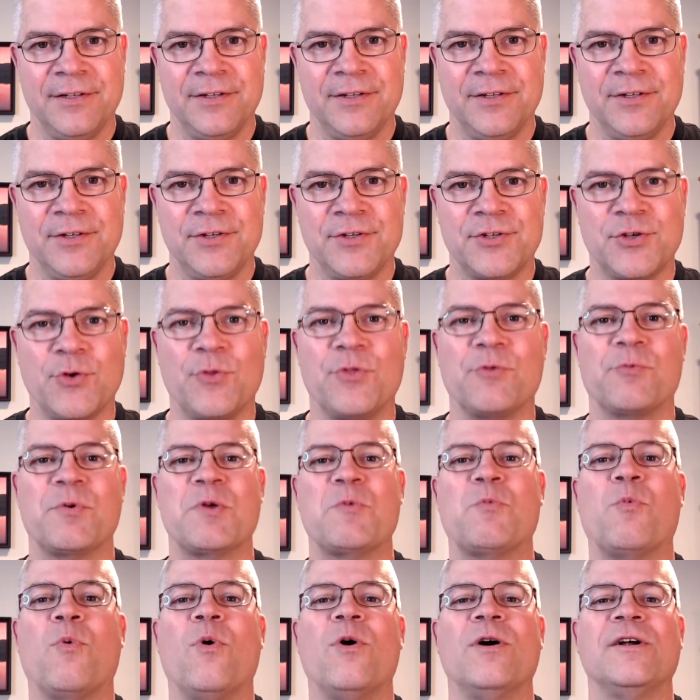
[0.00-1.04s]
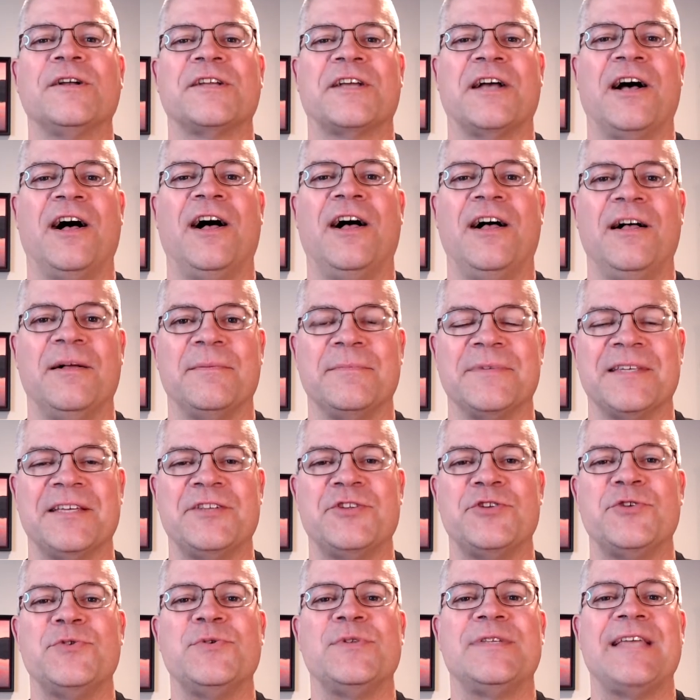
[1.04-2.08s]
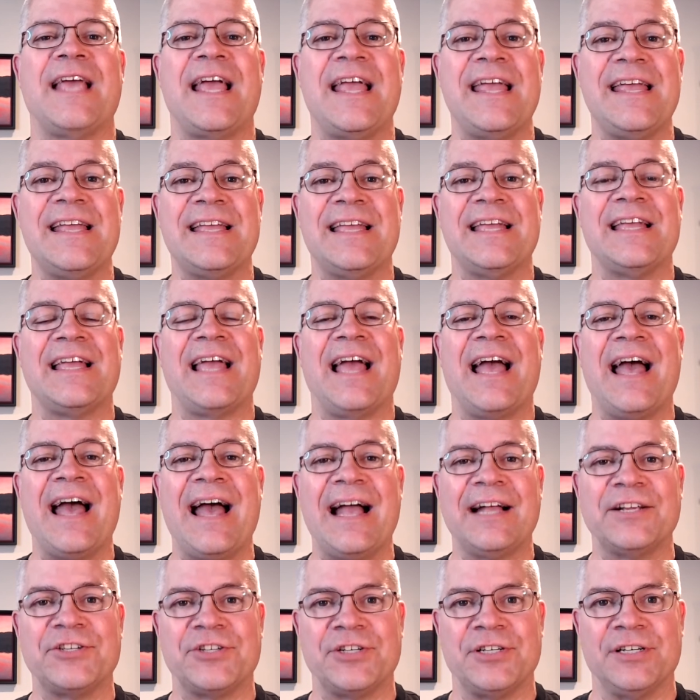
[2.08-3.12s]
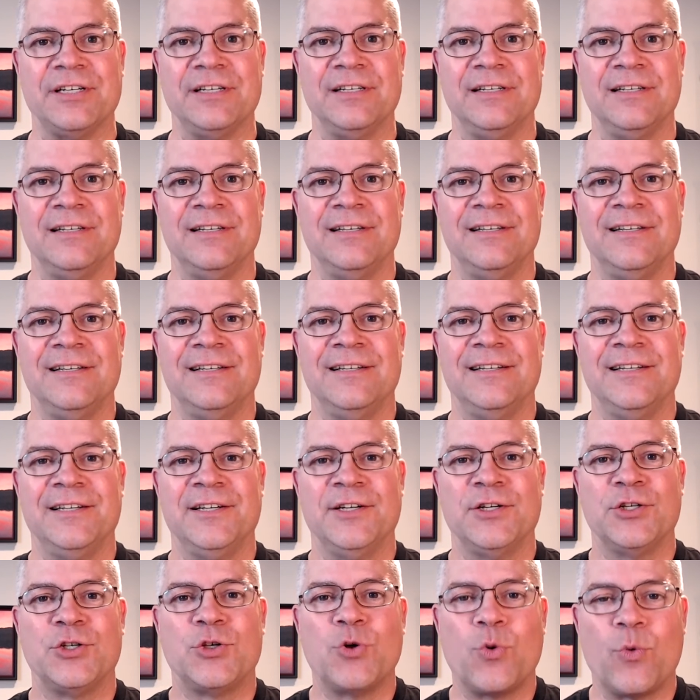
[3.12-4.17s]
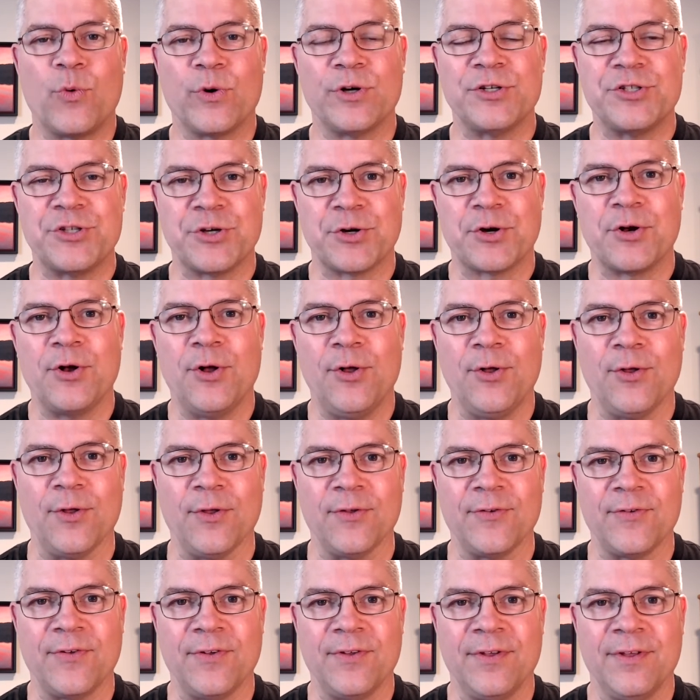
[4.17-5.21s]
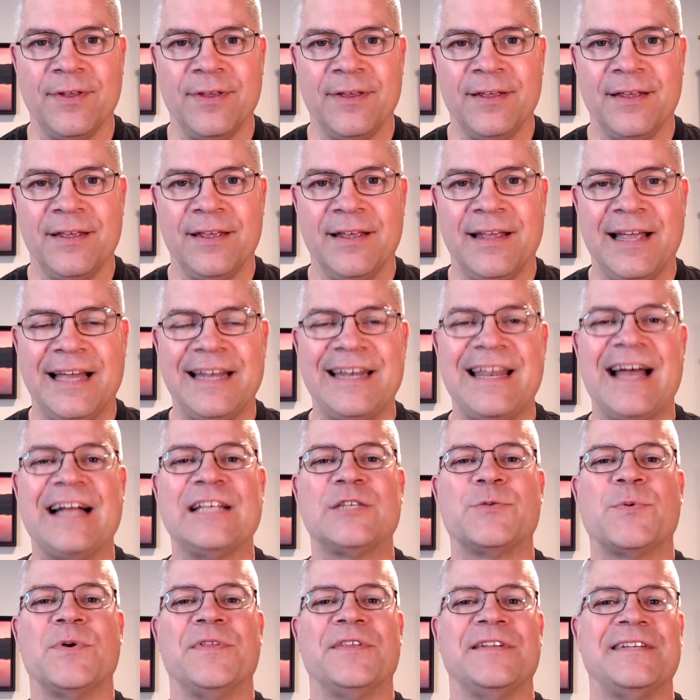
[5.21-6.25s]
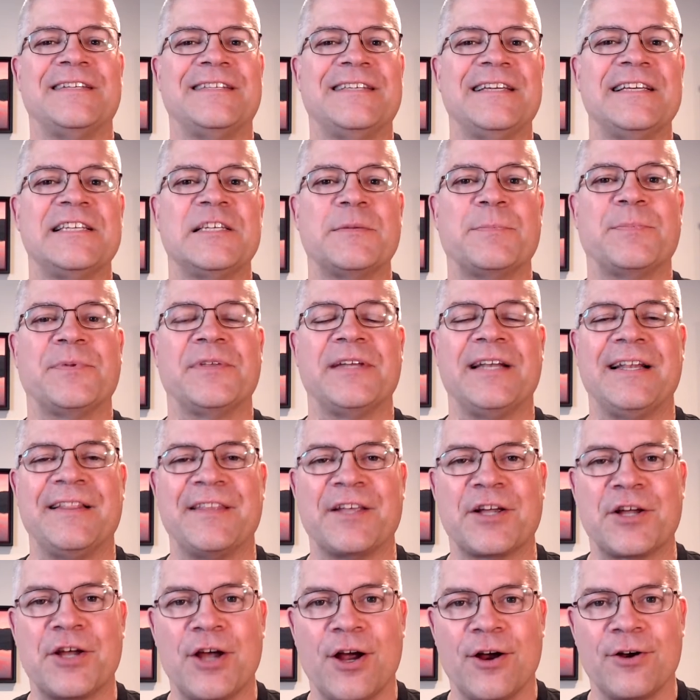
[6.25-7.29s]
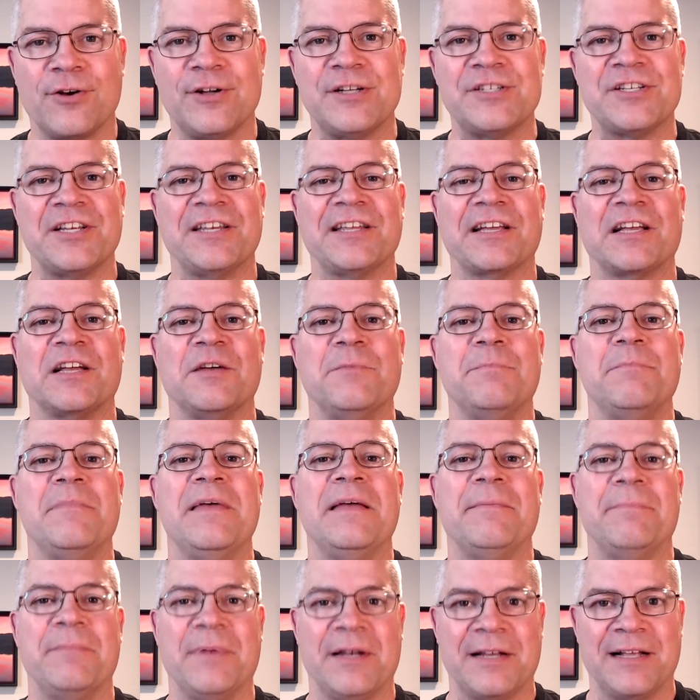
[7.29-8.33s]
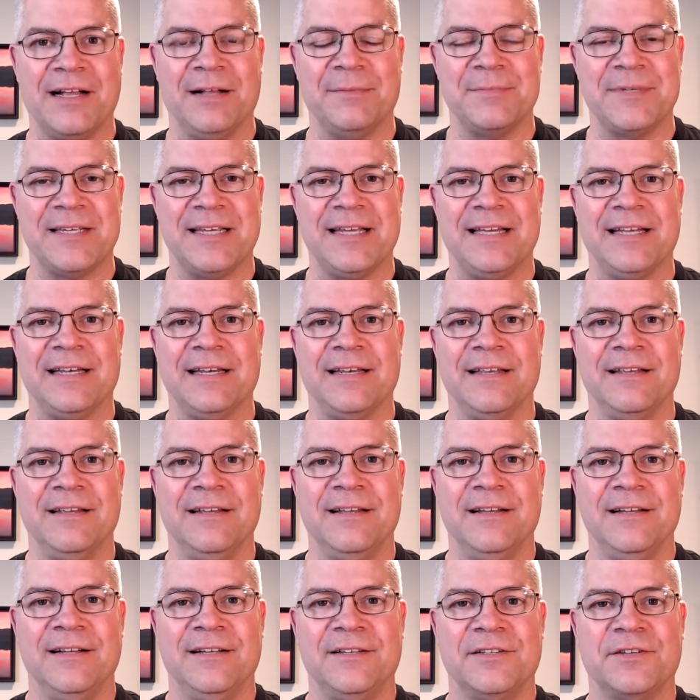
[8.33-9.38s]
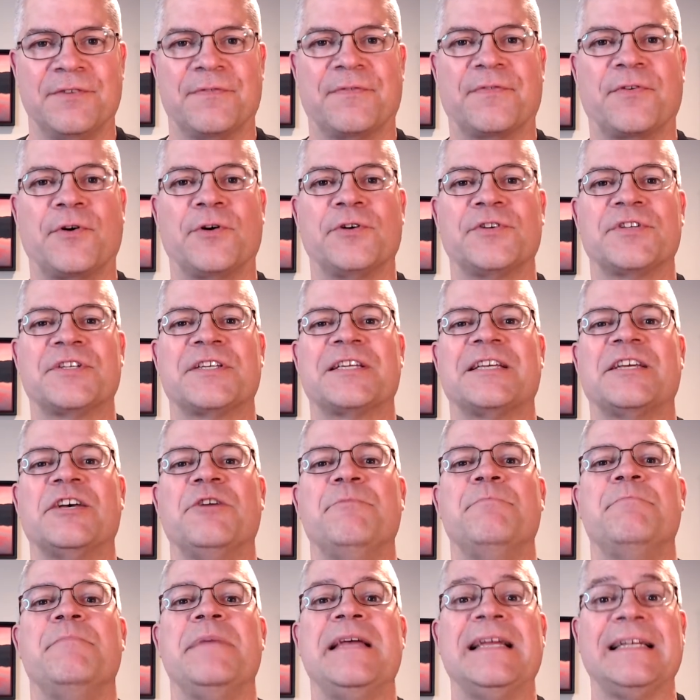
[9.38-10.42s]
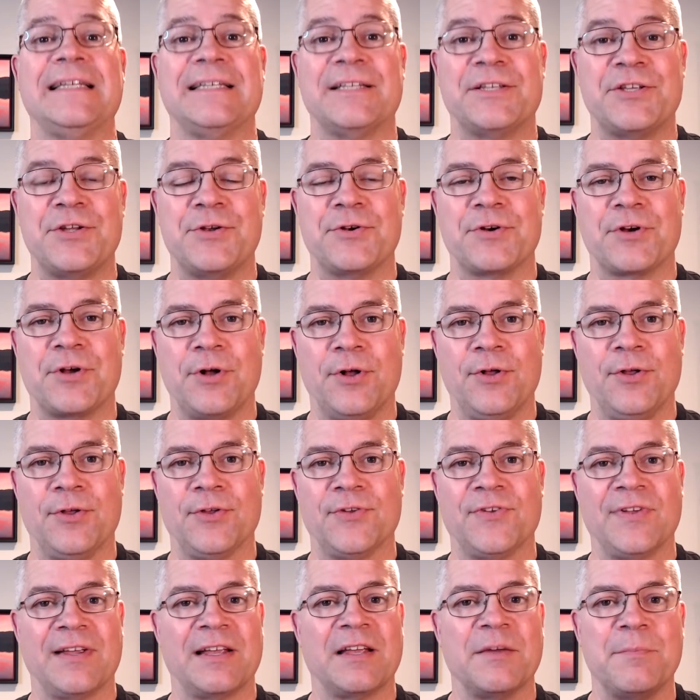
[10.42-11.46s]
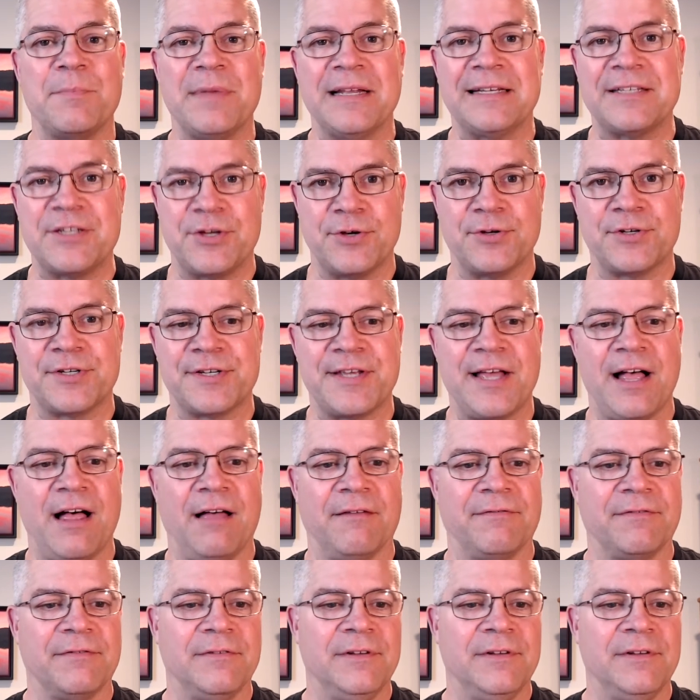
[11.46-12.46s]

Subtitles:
So the reward comes in you taking action towards your goals. And that's where the discipline and the courage and the commitment comes in, to first commit to your goals and commit to yourself.